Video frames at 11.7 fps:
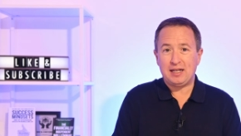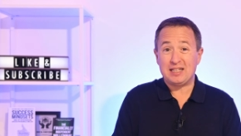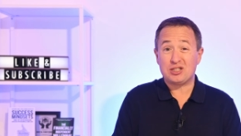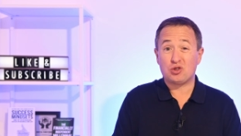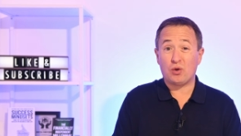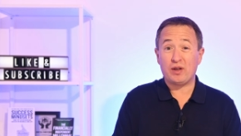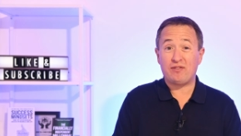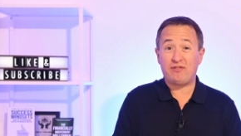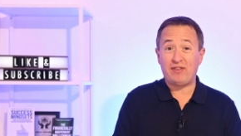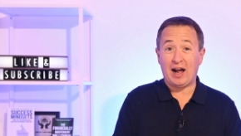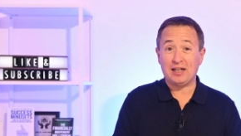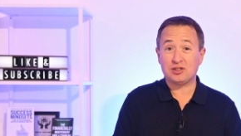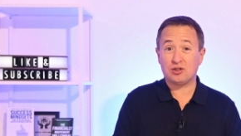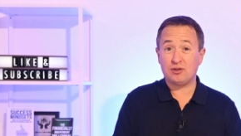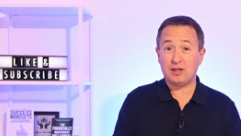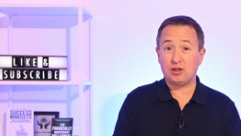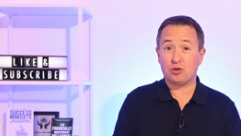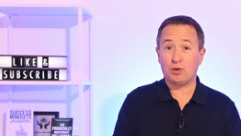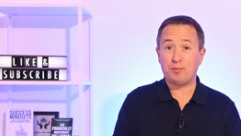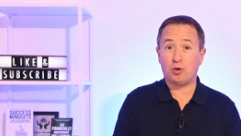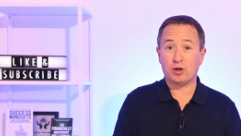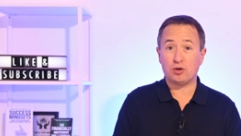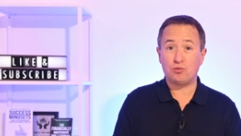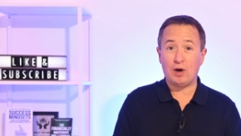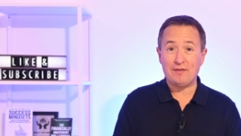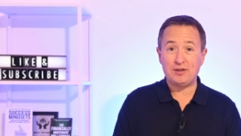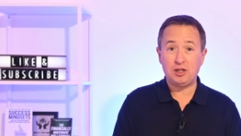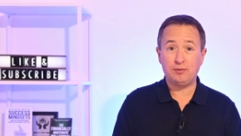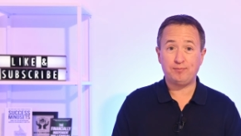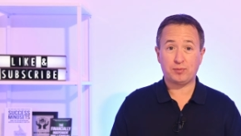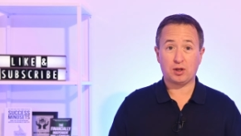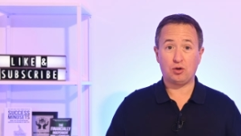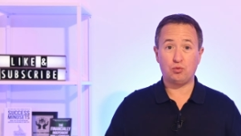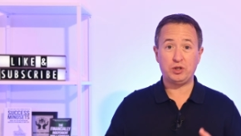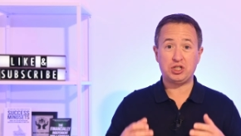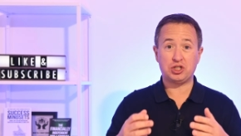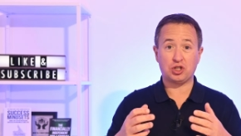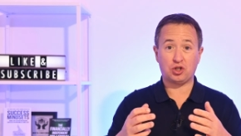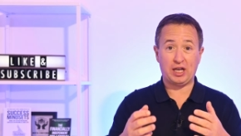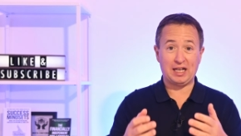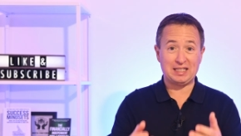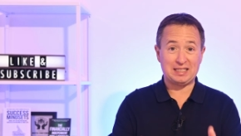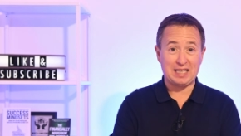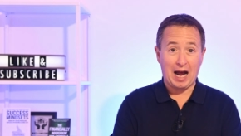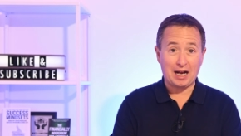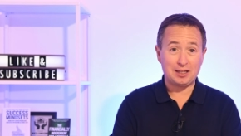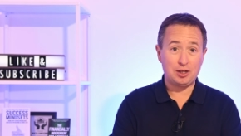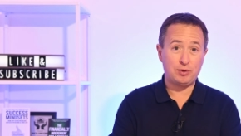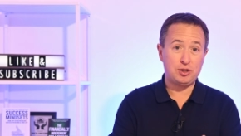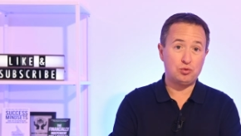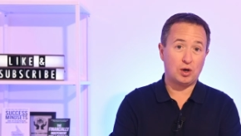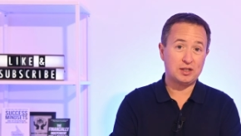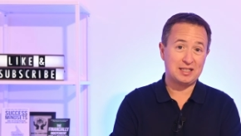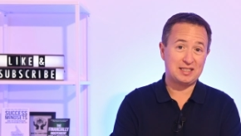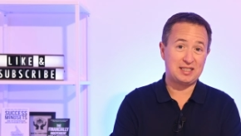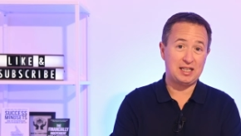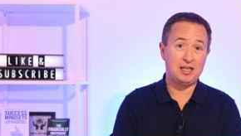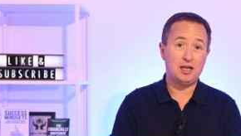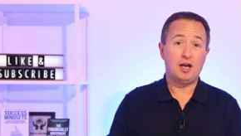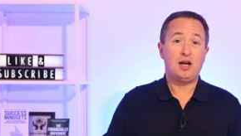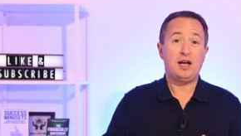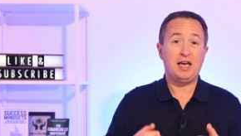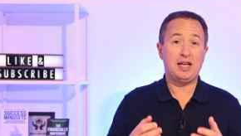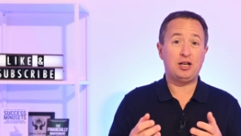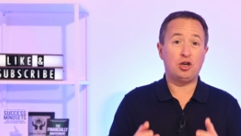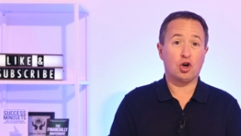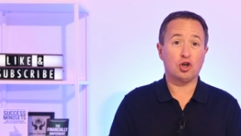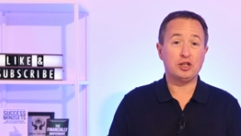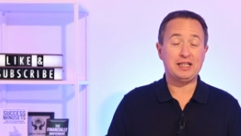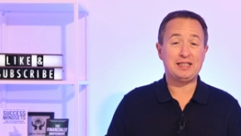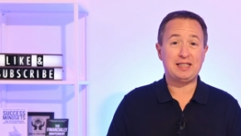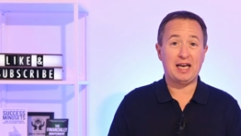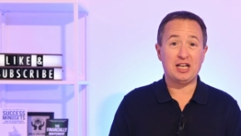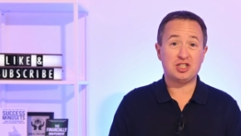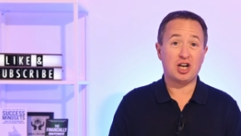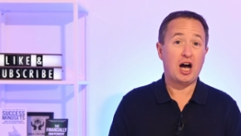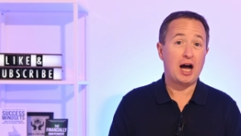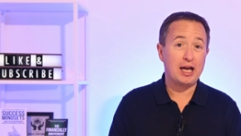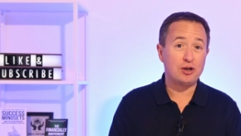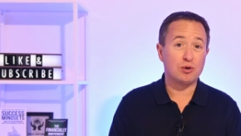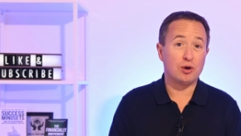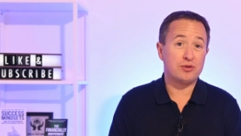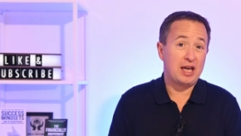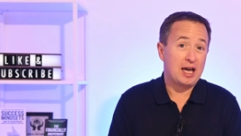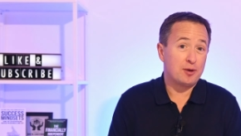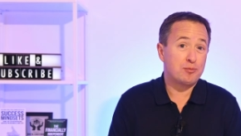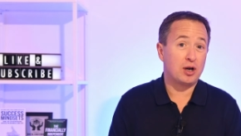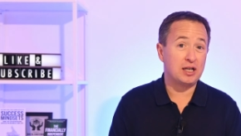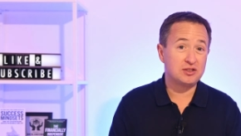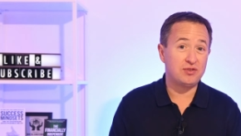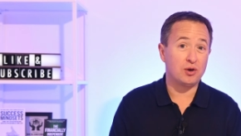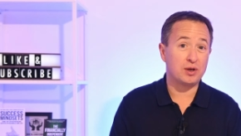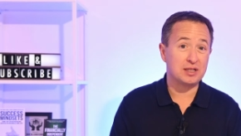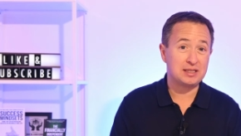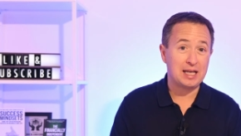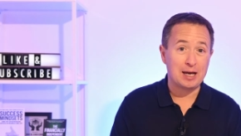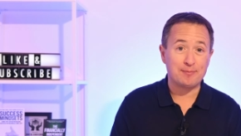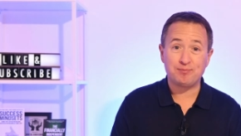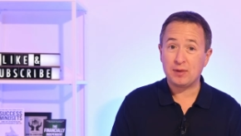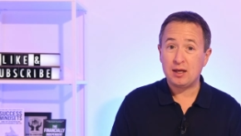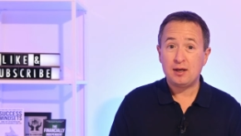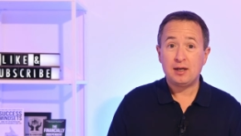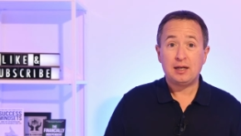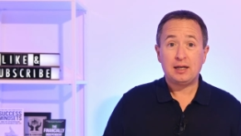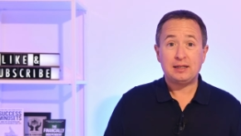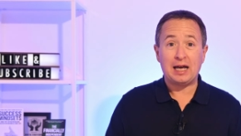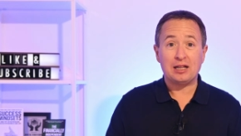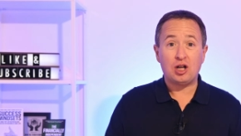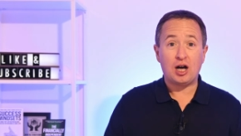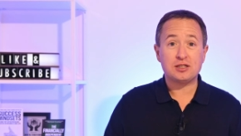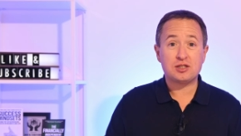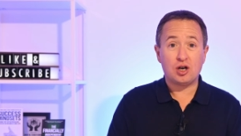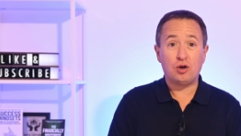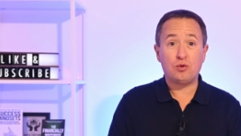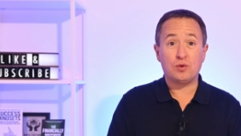is growing faster than the reported revenue, which is exactly what you want to see in an early stage, high growth, enterprise focused name. Net loss, though,